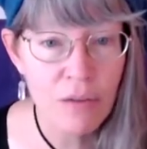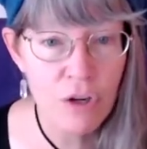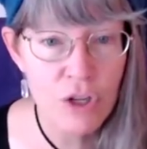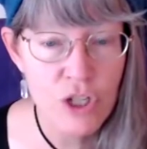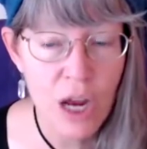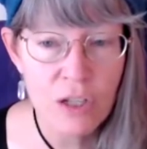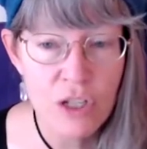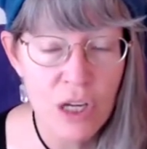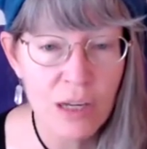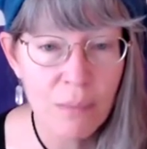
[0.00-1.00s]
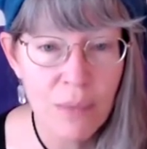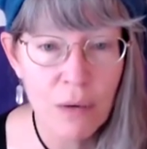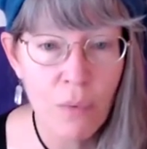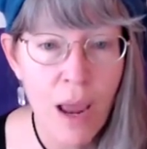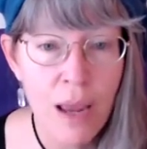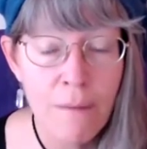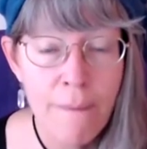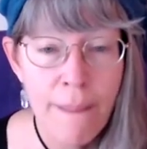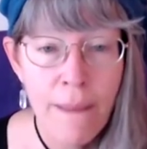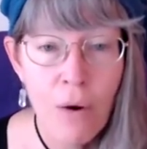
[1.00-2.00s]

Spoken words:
either judge in a mean way,